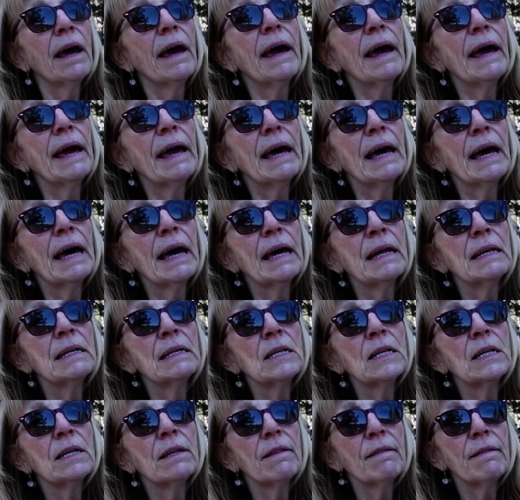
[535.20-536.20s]

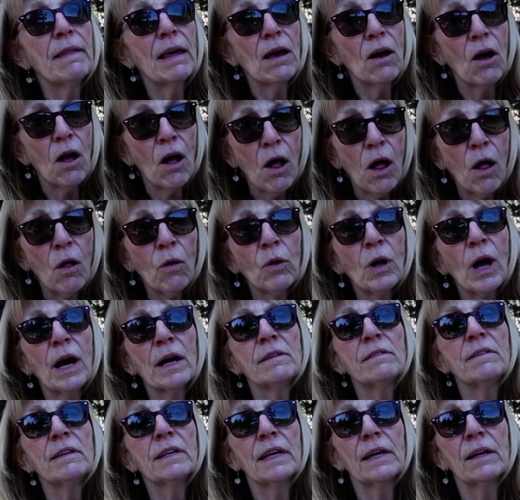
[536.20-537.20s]
and they all
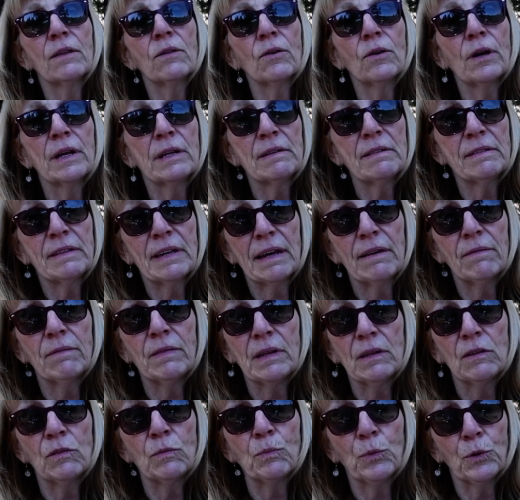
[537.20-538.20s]
got together and saved
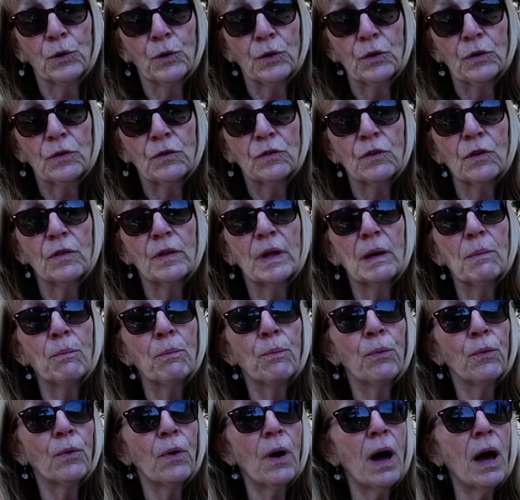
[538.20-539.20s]
these birds. So they
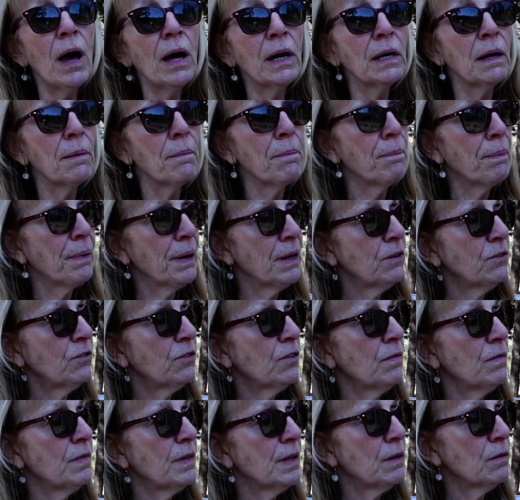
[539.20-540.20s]
brought a bunch
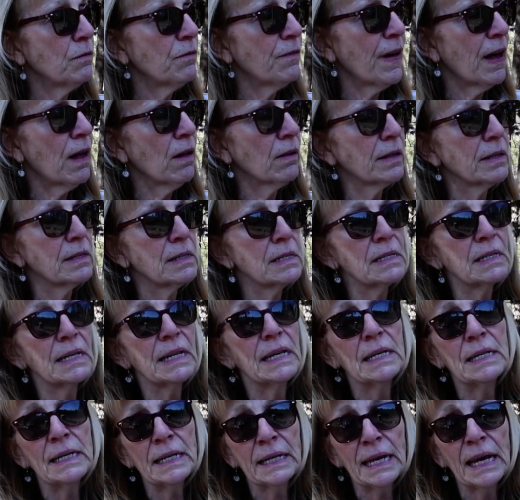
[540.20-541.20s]
of these falcons
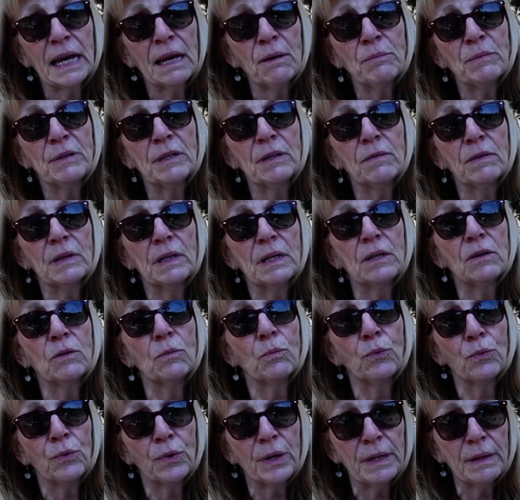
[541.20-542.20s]
into captivity to
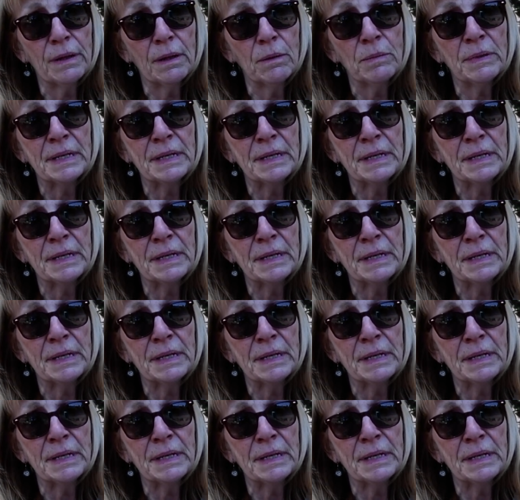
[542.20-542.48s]
breed them